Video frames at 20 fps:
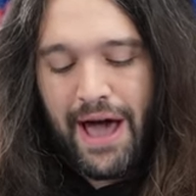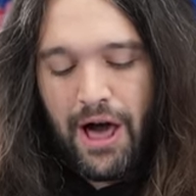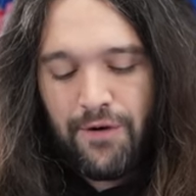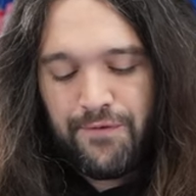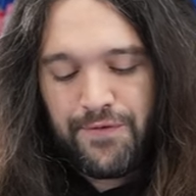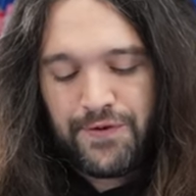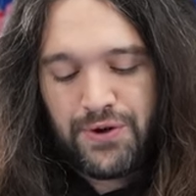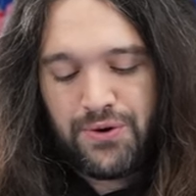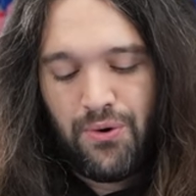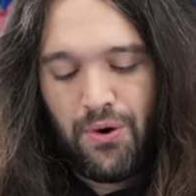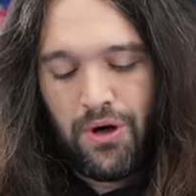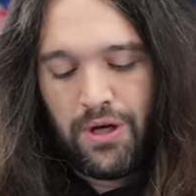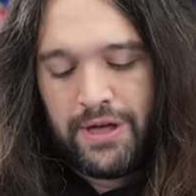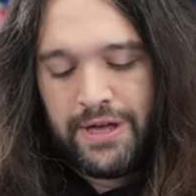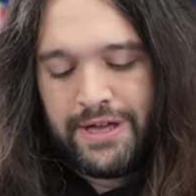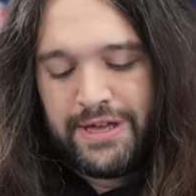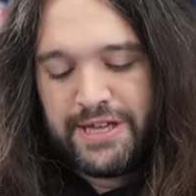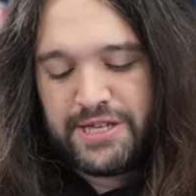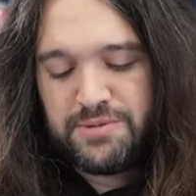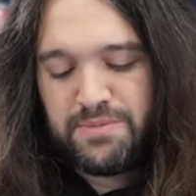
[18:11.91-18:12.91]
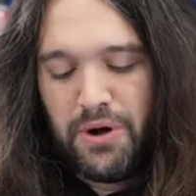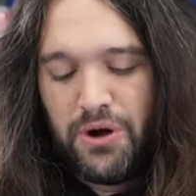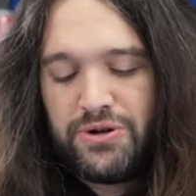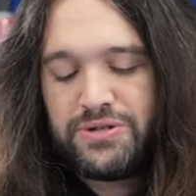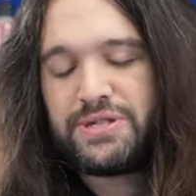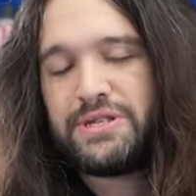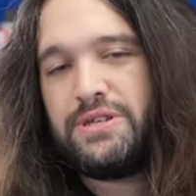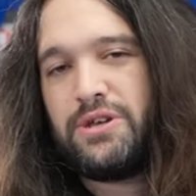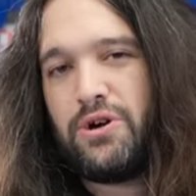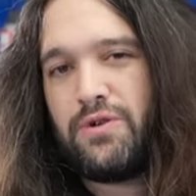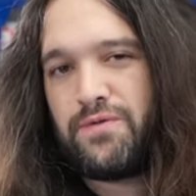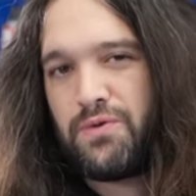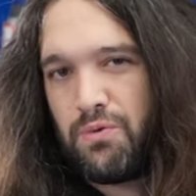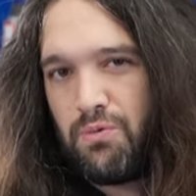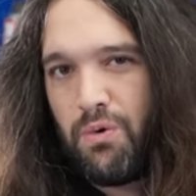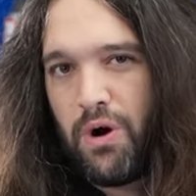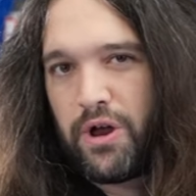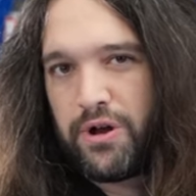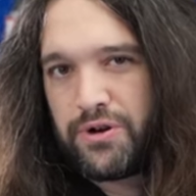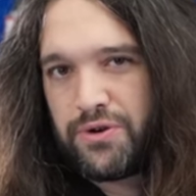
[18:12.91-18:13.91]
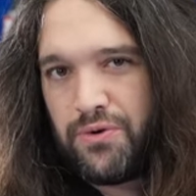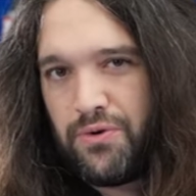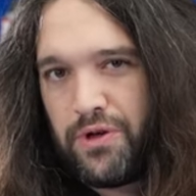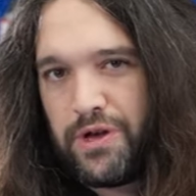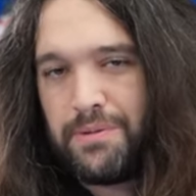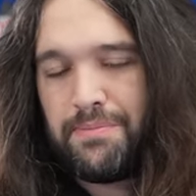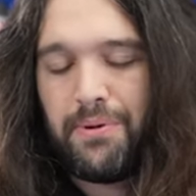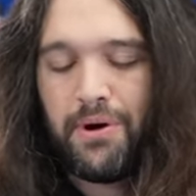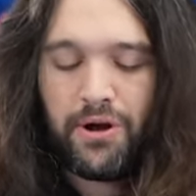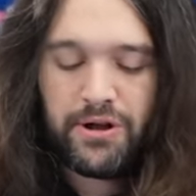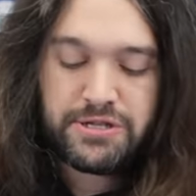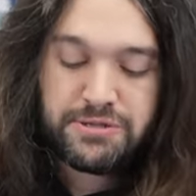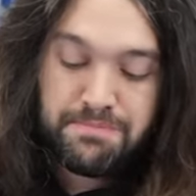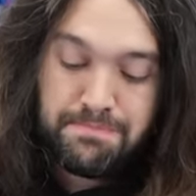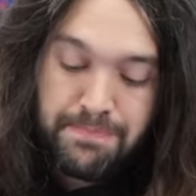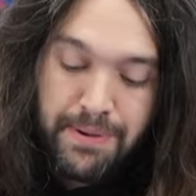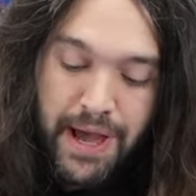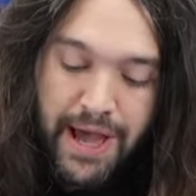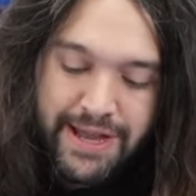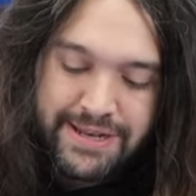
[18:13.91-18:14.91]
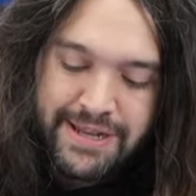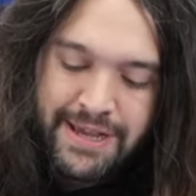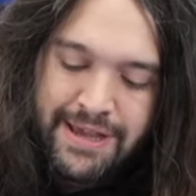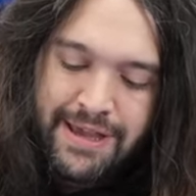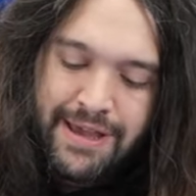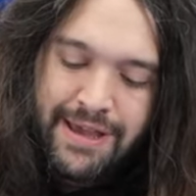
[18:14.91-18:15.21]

AlphaCool is mostly known for water cooling parts, but